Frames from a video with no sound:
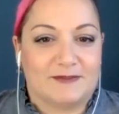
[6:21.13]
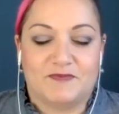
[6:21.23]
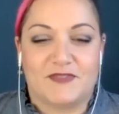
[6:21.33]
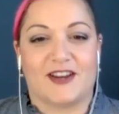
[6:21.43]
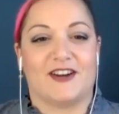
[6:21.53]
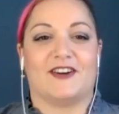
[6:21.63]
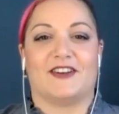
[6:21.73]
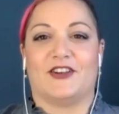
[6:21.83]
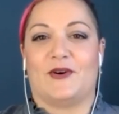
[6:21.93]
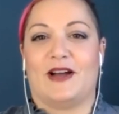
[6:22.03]
They're,
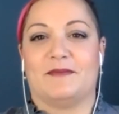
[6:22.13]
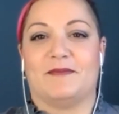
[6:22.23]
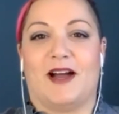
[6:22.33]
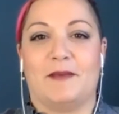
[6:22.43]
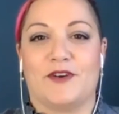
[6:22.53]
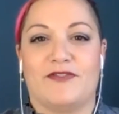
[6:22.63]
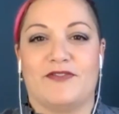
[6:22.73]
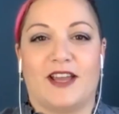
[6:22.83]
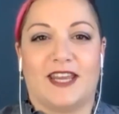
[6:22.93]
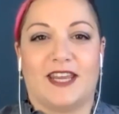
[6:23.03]
I'm
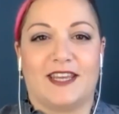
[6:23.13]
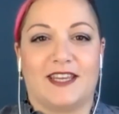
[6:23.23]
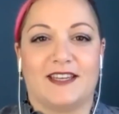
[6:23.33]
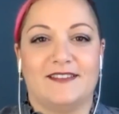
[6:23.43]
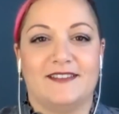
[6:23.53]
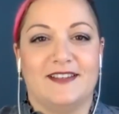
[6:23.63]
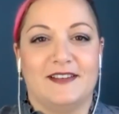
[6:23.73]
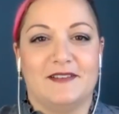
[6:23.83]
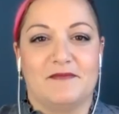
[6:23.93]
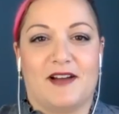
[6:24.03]
refining
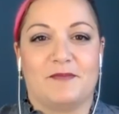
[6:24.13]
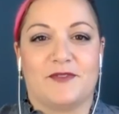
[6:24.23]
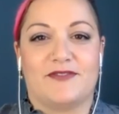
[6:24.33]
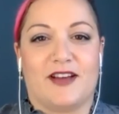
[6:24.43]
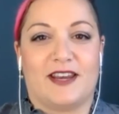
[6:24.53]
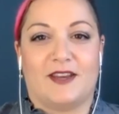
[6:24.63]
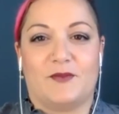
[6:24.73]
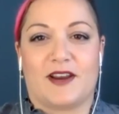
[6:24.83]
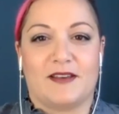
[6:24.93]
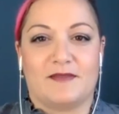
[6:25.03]

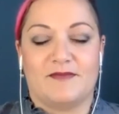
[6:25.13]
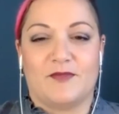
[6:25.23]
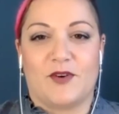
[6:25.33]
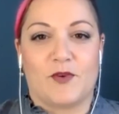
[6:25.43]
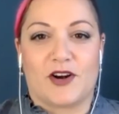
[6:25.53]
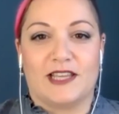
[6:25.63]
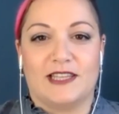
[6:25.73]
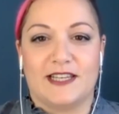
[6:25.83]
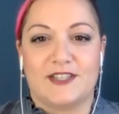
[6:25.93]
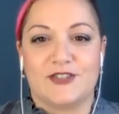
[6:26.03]
what work I
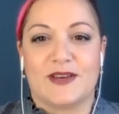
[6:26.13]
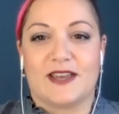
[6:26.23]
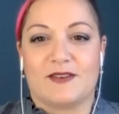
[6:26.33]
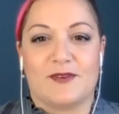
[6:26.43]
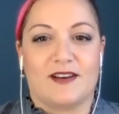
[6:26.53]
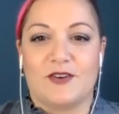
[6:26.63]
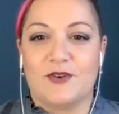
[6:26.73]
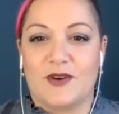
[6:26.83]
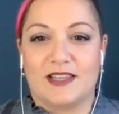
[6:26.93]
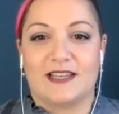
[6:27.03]
like doing,
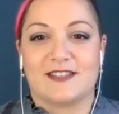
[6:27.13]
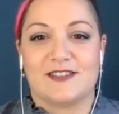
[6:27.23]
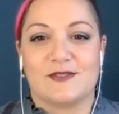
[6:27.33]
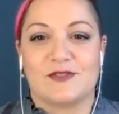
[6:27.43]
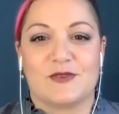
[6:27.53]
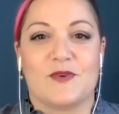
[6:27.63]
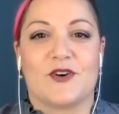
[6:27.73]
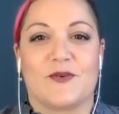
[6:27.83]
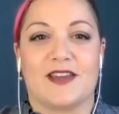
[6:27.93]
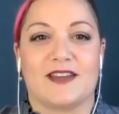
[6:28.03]
who I like to
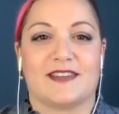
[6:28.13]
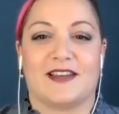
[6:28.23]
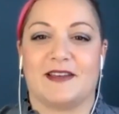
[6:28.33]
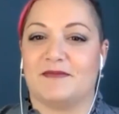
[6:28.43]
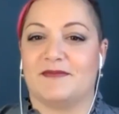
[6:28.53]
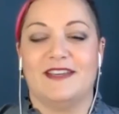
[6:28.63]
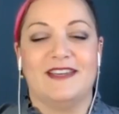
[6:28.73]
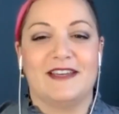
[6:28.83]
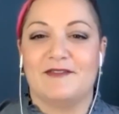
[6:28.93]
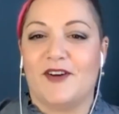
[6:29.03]
work with. I'm
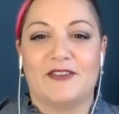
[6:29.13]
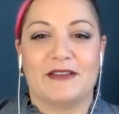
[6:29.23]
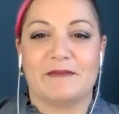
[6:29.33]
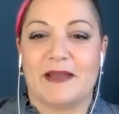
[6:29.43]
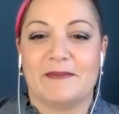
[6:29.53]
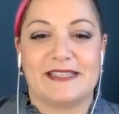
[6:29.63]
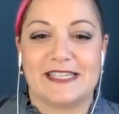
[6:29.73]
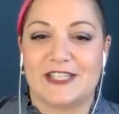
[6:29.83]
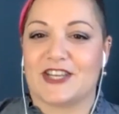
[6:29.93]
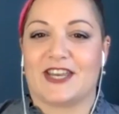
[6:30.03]
evolving my
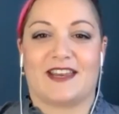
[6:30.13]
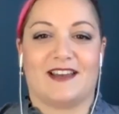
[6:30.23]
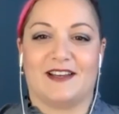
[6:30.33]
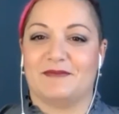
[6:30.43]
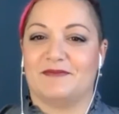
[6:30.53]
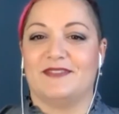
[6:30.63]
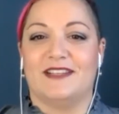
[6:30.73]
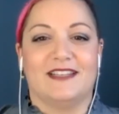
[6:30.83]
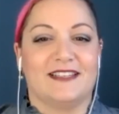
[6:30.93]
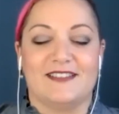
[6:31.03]
messaging. I'm
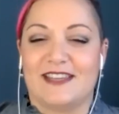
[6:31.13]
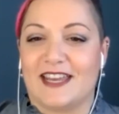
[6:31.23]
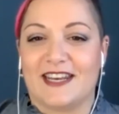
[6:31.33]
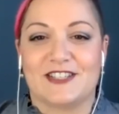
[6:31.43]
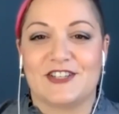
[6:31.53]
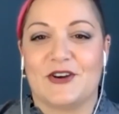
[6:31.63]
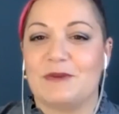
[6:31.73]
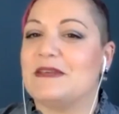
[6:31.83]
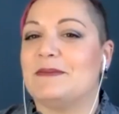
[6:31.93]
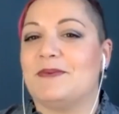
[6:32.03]
getting to know
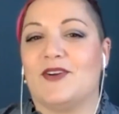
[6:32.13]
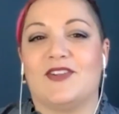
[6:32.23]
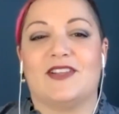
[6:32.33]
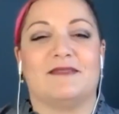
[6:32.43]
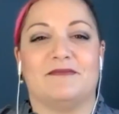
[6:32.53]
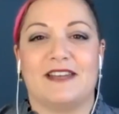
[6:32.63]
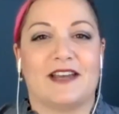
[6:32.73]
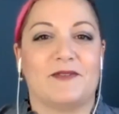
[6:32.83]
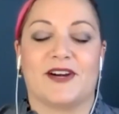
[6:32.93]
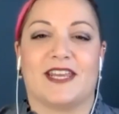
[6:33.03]
people. I'm
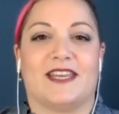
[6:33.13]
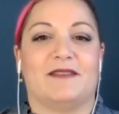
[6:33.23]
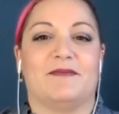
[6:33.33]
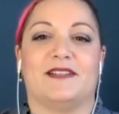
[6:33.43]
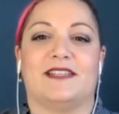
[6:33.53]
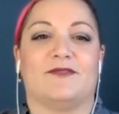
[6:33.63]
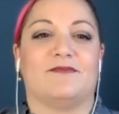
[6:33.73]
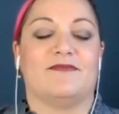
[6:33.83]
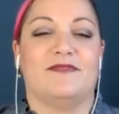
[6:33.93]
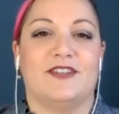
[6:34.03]
networking and
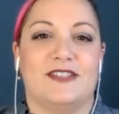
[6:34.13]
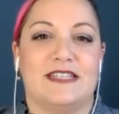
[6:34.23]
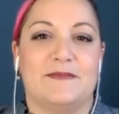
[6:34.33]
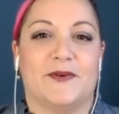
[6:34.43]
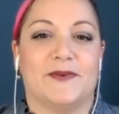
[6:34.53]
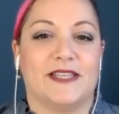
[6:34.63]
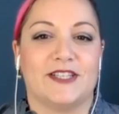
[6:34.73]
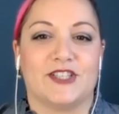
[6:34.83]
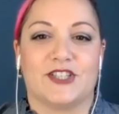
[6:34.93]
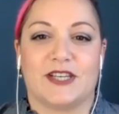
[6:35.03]
building deeper
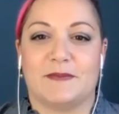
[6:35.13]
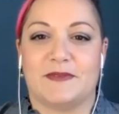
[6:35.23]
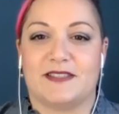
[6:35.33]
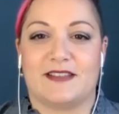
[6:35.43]
relationships.